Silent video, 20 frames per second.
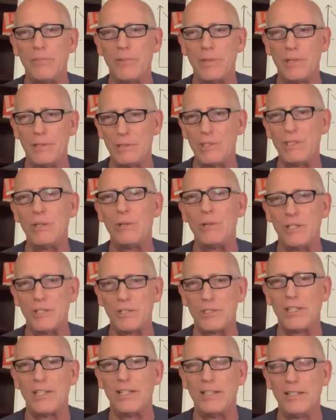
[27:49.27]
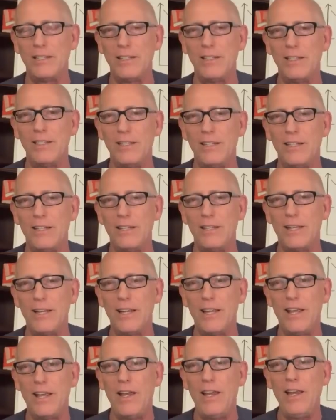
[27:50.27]
Seriously.
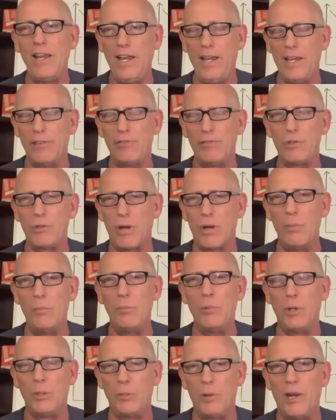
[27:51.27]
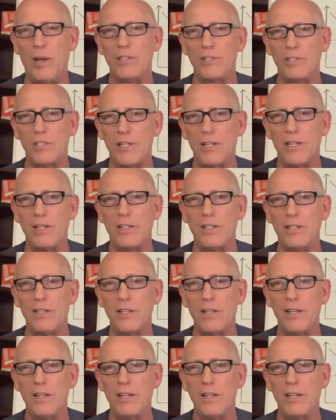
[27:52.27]
If Trump were president,